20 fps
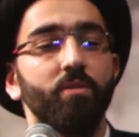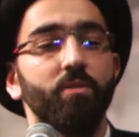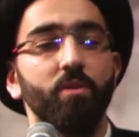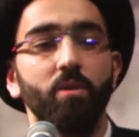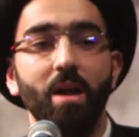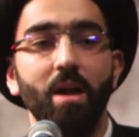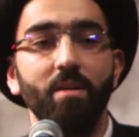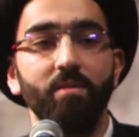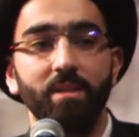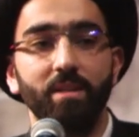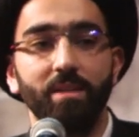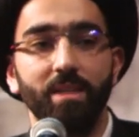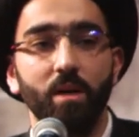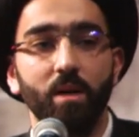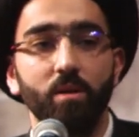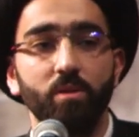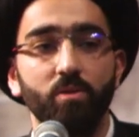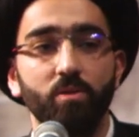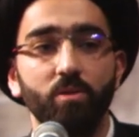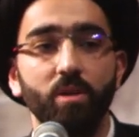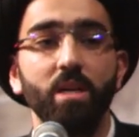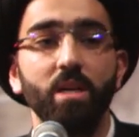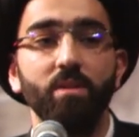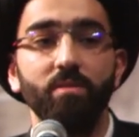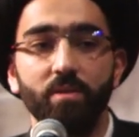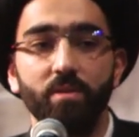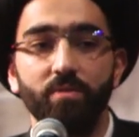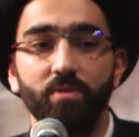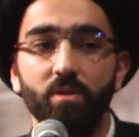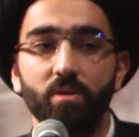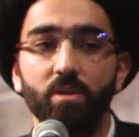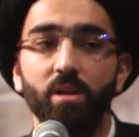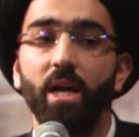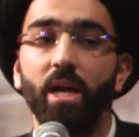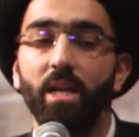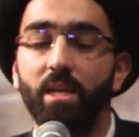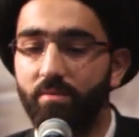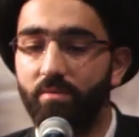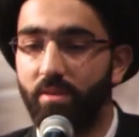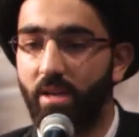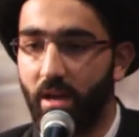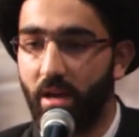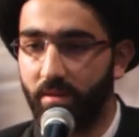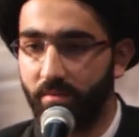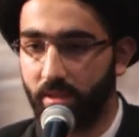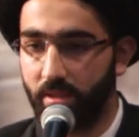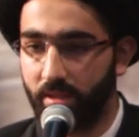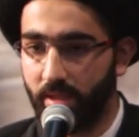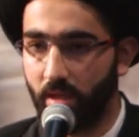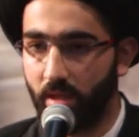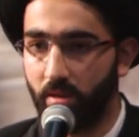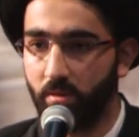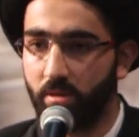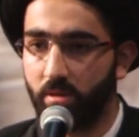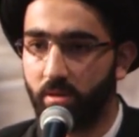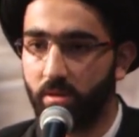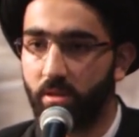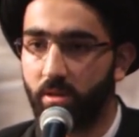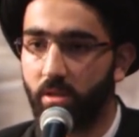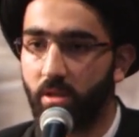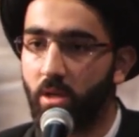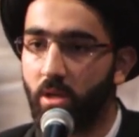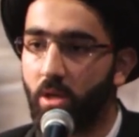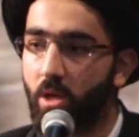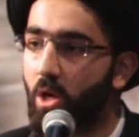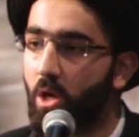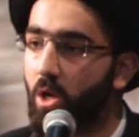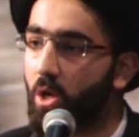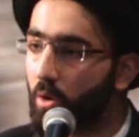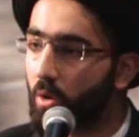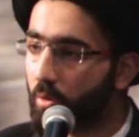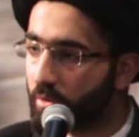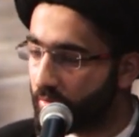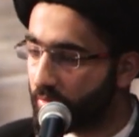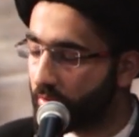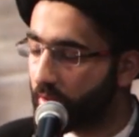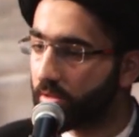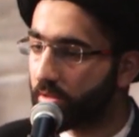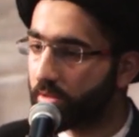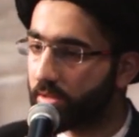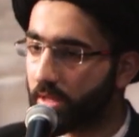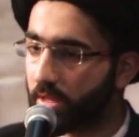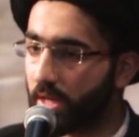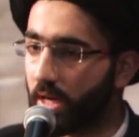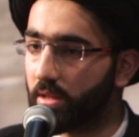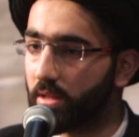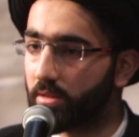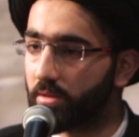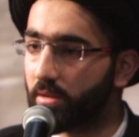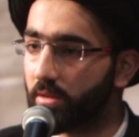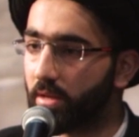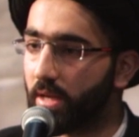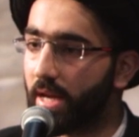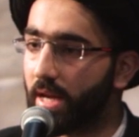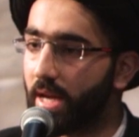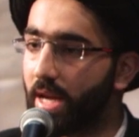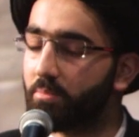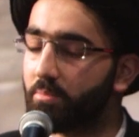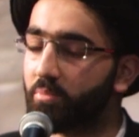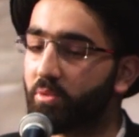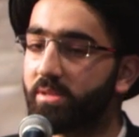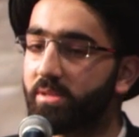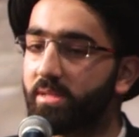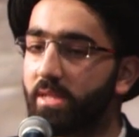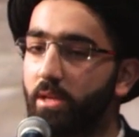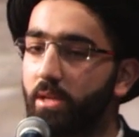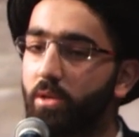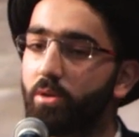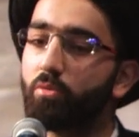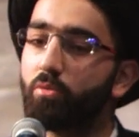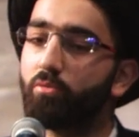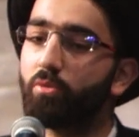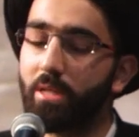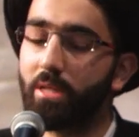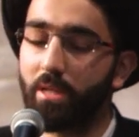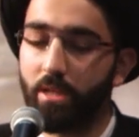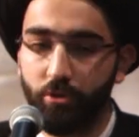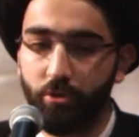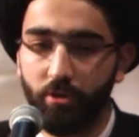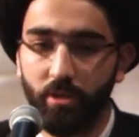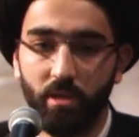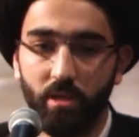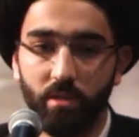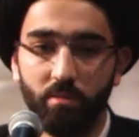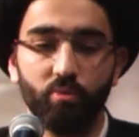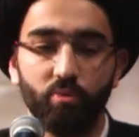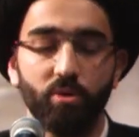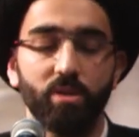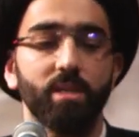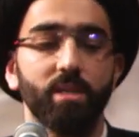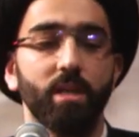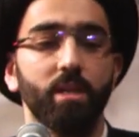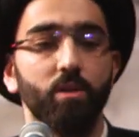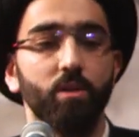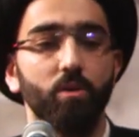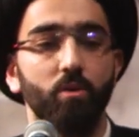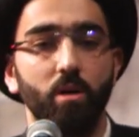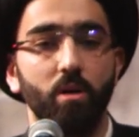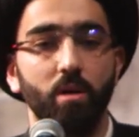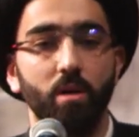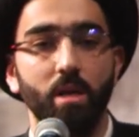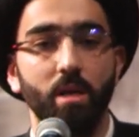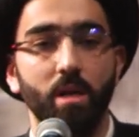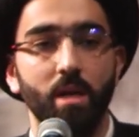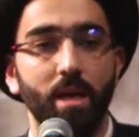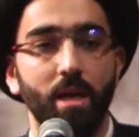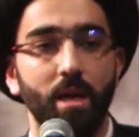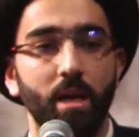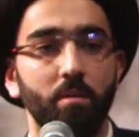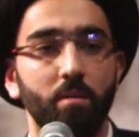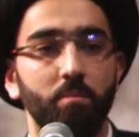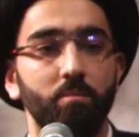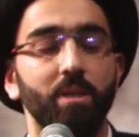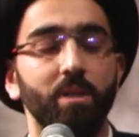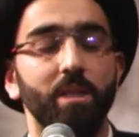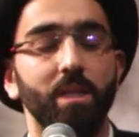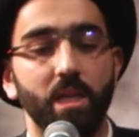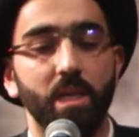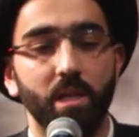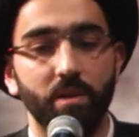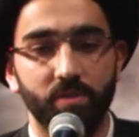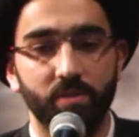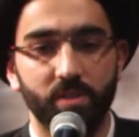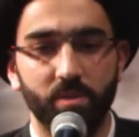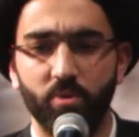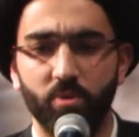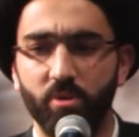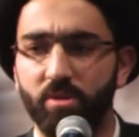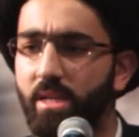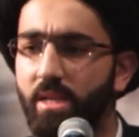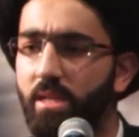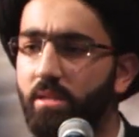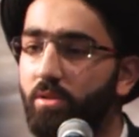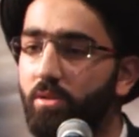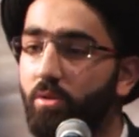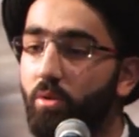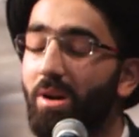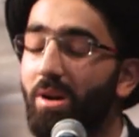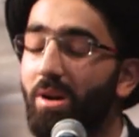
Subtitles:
having doubts, or even if you're not even having doubts, go to your scholar and present your religion, present your beliefs, present your